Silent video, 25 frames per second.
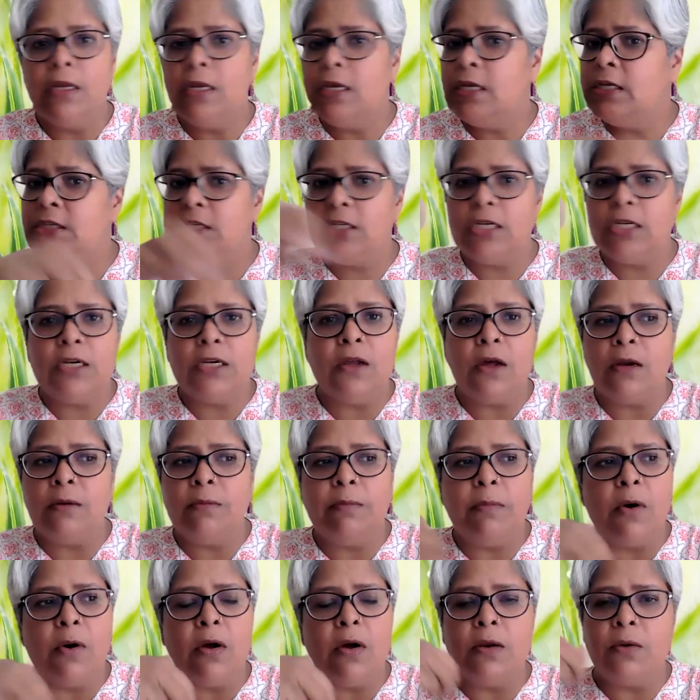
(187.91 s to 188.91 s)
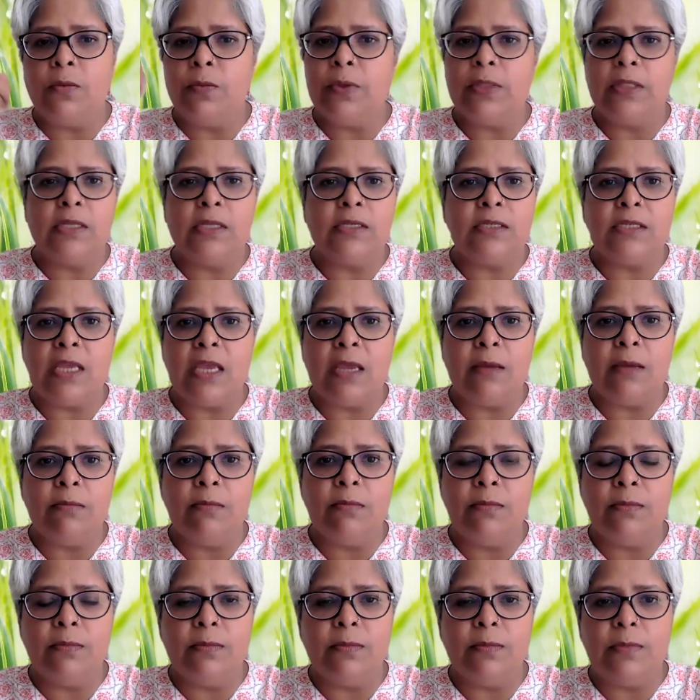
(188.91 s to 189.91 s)
Is she not born with the
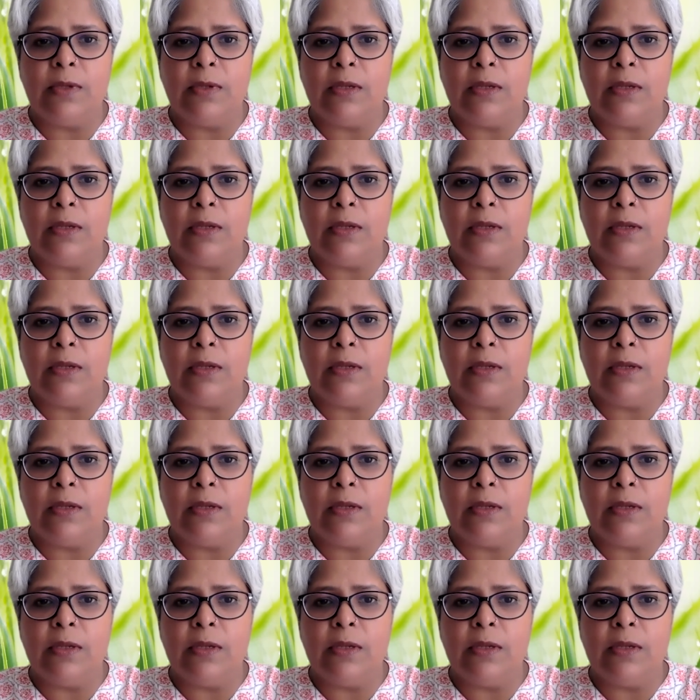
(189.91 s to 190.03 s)
same,